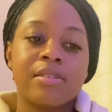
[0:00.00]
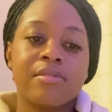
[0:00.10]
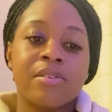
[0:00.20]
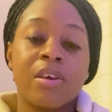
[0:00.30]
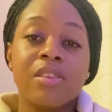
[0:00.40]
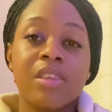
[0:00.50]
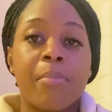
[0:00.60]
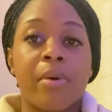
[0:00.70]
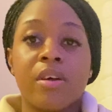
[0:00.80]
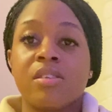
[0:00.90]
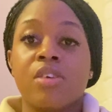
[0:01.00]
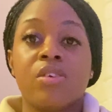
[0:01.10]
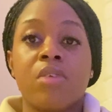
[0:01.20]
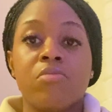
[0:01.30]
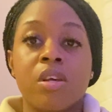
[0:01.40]
the good thing about it is that you
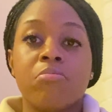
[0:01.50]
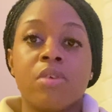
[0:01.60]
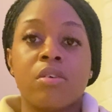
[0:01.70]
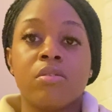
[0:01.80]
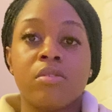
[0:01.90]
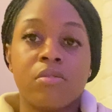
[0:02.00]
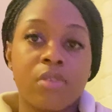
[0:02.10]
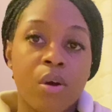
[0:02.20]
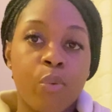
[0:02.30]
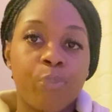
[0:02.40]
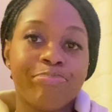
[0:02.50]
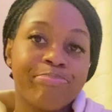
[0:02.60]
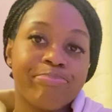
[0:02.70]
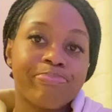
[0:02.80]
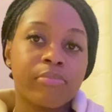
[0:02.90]
get reimbursed, so
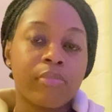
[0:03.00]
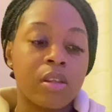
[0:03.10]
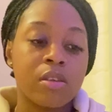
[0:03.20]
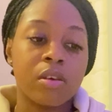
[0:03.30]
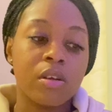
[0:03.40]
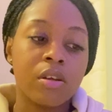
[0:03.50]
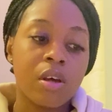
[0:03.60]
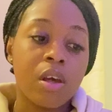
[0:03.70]
it's good.